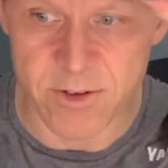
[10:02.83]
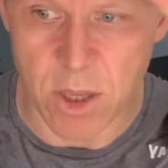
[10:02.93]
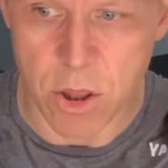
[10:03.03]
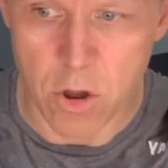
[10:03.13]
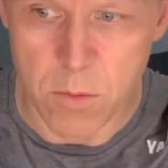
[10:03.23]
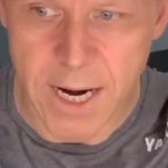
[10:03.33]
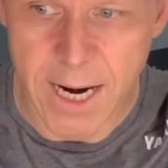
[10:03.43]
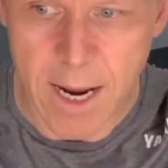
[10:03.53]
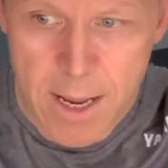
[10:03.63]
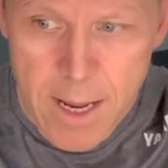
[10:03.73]
give us a
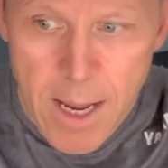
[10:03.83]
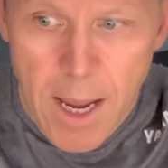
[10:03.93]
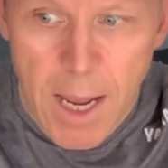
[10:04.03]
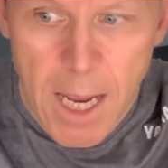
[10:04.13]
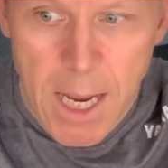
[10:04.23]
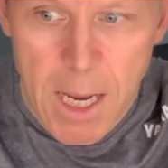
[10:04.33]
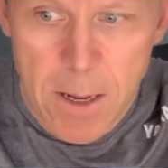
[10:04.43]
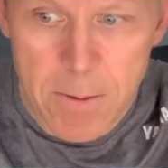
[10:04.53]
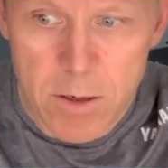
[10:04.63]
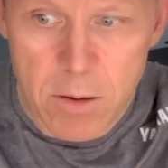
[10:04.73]
thumbing,
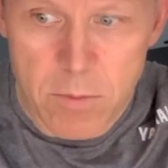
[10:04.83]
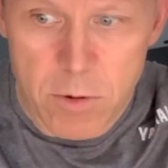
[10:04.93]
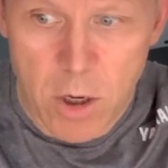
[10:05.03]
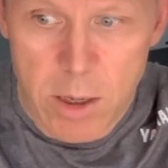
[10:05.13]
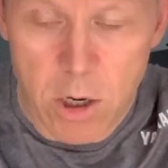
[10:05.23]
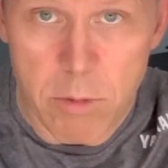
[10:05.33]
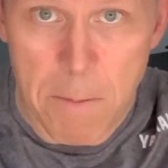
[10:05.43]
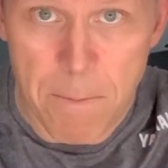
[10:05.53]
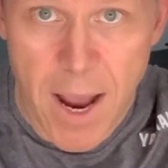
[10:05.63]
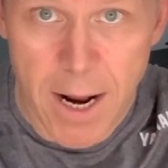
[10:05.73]
and keep
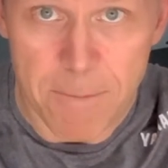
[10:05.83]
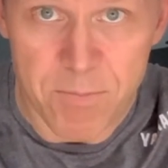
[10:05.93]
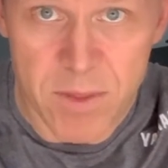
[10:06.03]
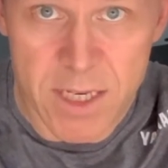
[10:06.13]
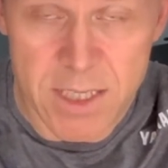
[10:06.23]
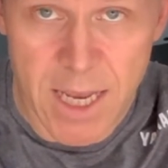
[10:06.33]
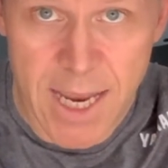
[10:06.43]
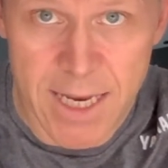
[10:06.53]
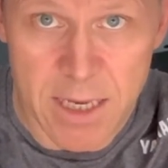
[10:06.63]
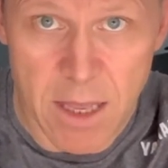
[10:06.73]
coming back. This
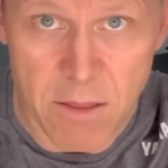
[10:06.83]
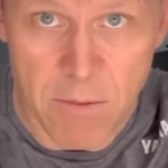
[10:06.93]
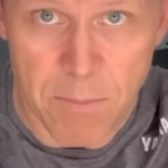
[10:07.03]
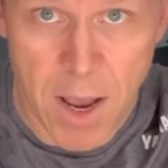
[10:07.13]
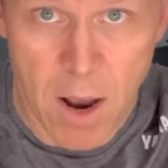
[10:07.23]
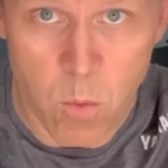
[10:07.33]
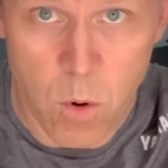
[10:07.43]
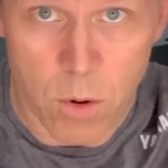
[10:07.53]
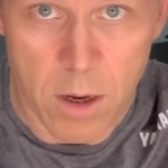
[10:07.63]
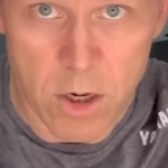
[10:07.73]
is part
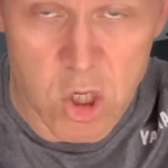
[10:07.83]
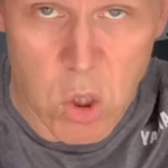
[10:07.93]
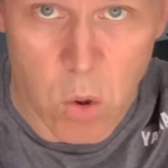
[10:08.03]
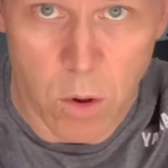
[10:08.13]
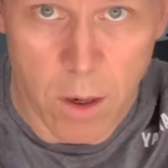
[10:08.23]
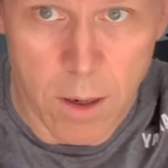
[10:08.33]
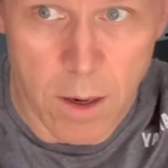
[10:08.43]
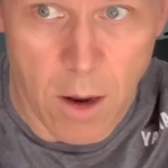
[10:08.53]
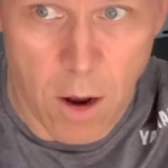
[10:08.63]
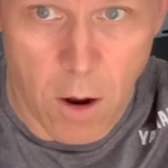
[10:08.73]
one done
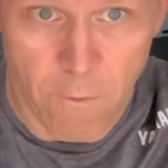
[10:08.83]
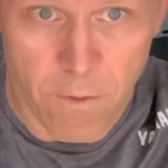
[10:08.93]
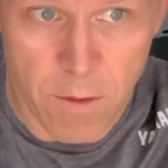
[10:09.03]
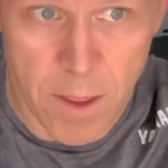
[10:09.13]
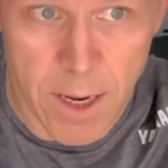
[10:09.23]
of